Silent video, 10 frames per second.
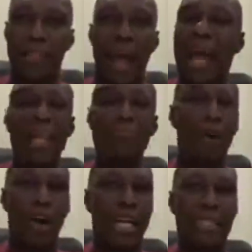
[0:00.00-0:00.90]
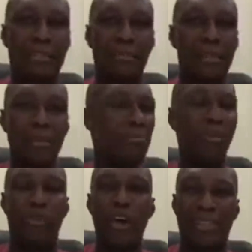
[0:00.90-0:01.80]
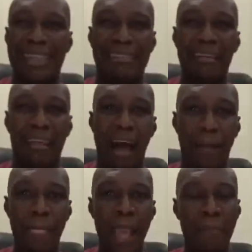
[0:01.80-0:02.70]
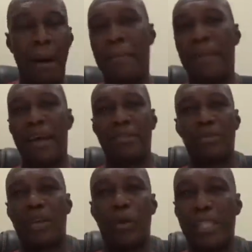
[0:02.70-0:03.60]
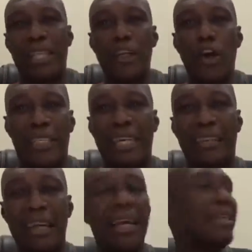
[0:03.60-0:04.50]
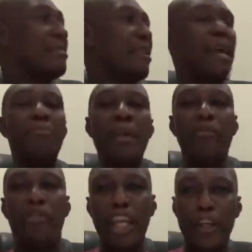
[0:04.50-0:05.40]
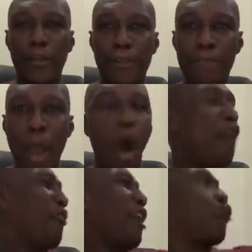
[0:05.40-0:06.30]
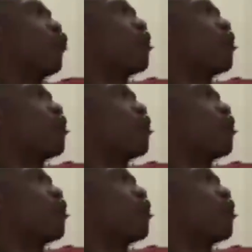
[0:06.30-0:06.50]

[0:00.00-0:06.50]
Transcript: mother, early morning, before six o'clock, my mother, Chrissy Dotete, sent me videos of a